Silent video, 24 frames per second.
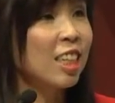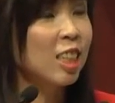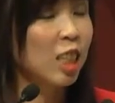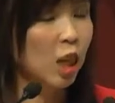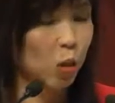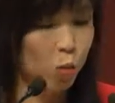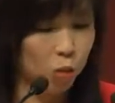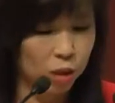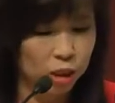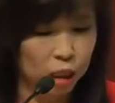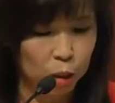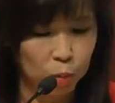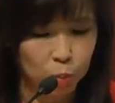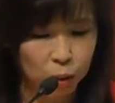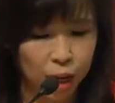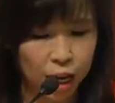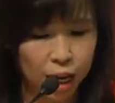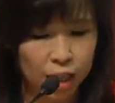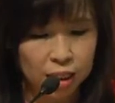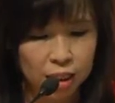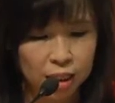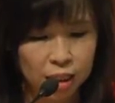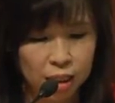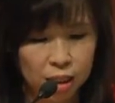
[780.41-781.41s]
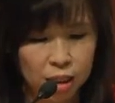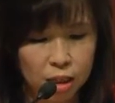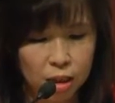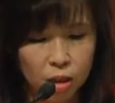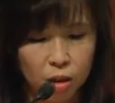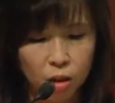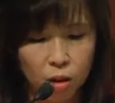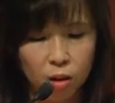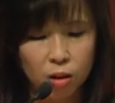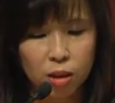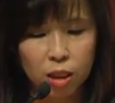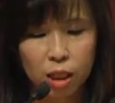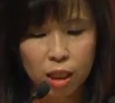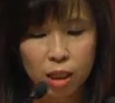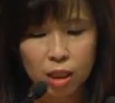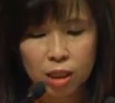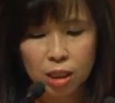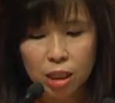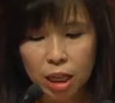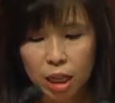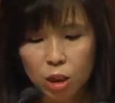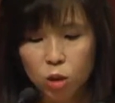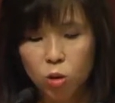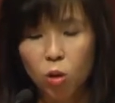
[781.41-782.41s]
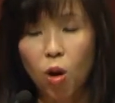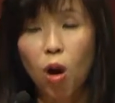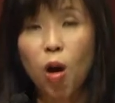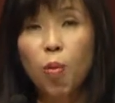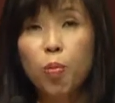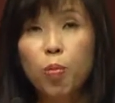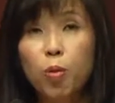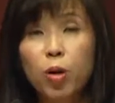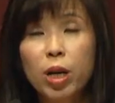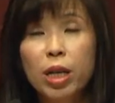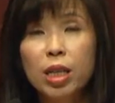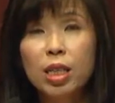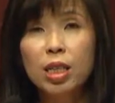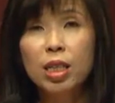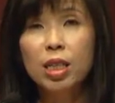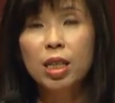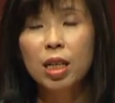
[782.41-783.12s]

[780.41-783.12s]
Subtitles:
that will depend on the internet to operate,